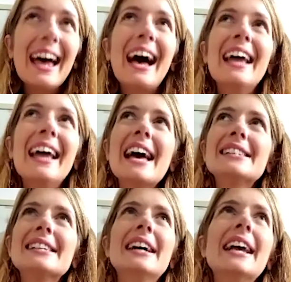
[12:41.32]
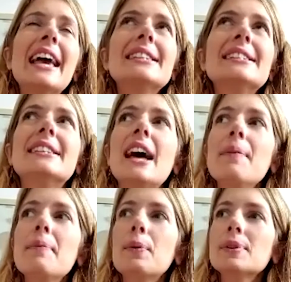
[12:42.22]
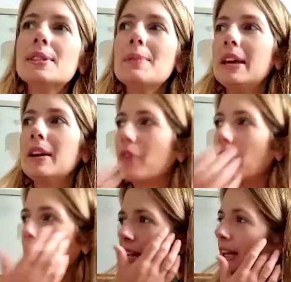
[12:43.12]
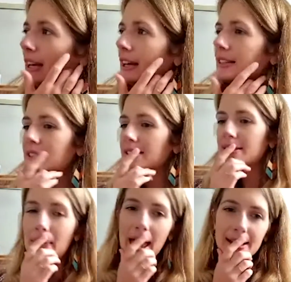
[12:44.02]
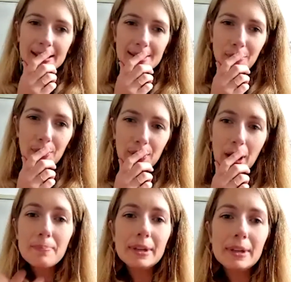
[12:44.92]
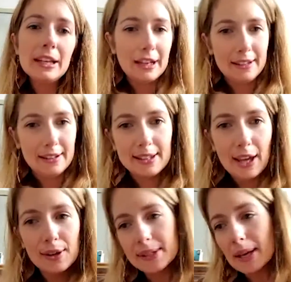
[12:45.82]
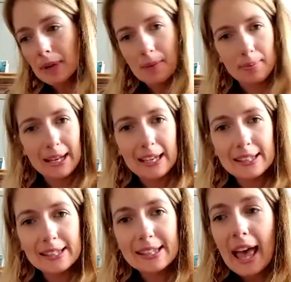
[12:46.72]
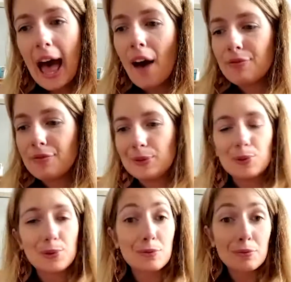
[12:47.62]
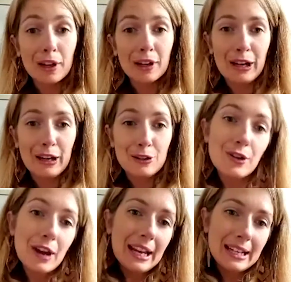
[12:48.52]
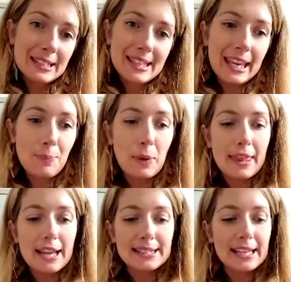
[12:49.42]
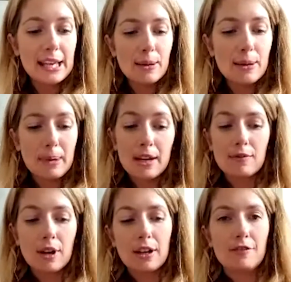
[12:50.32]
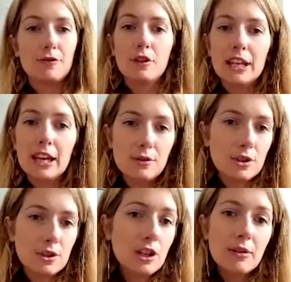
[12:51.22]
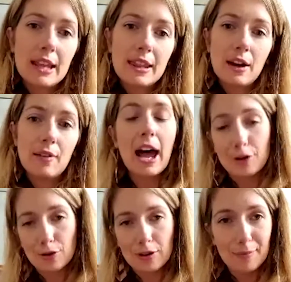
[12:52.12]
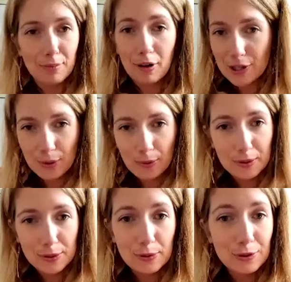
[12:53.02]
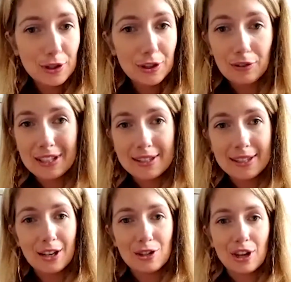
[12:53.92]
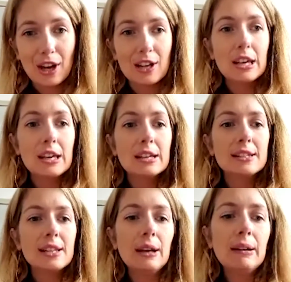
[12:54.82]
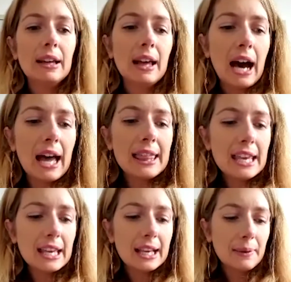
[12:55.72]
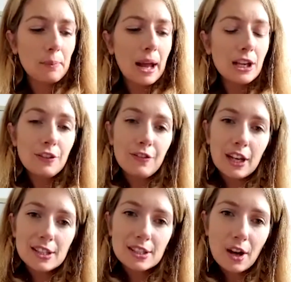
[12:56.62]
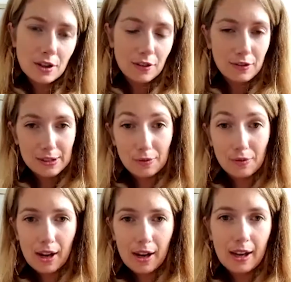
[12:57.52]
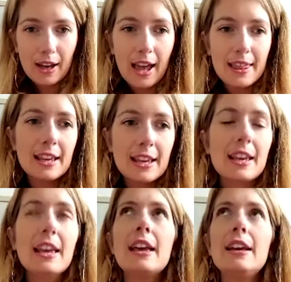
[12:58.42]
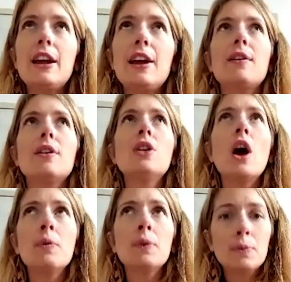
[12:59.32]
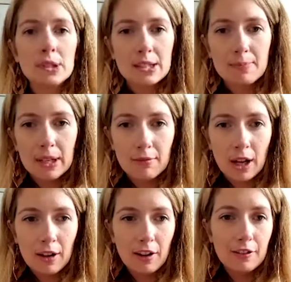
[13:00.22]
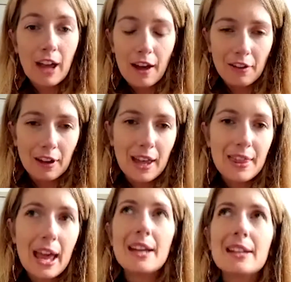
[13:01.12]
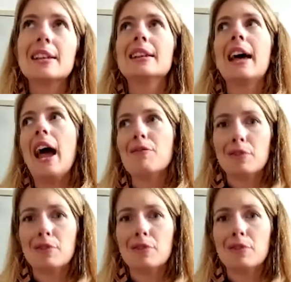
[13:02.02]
I guess also being a runner, it depends what company you're in. So some companies have a sort of runner training scheme where they see you being a runner for a year or two, and then they'll naturally progress you on to a junior researcher. So I think when you first start off as a runner, I think, no one wants to be a runner forever, and that is something that everyone